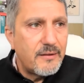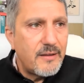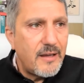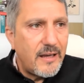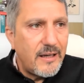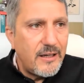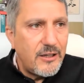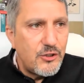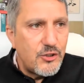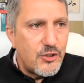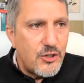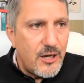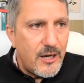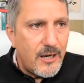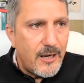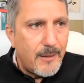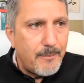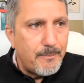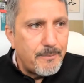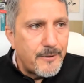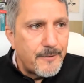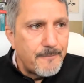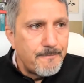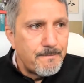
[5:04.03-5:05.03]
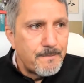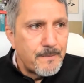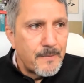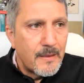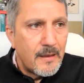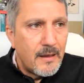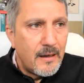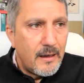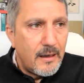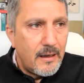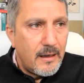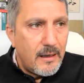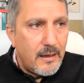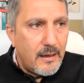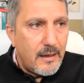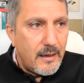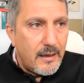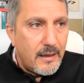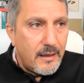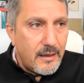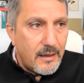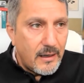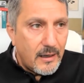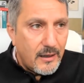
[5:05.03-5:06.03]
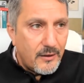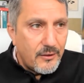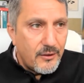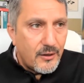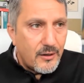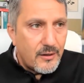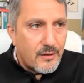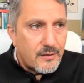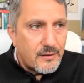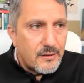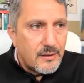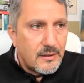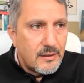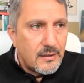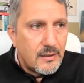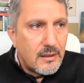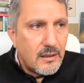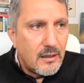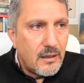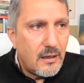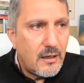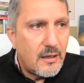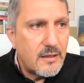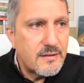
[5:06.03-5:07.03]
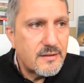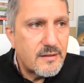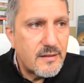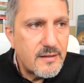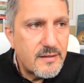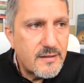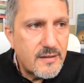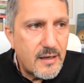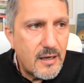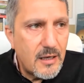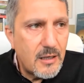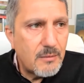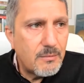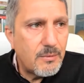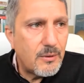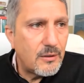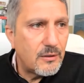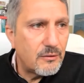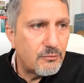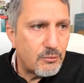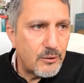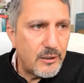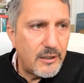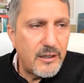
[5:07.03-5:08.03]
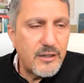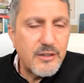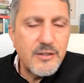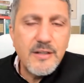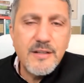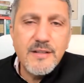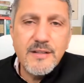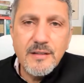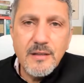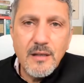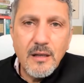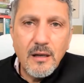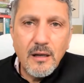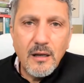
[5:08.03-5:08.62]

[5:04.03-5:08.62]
the hijab and other ostensible religious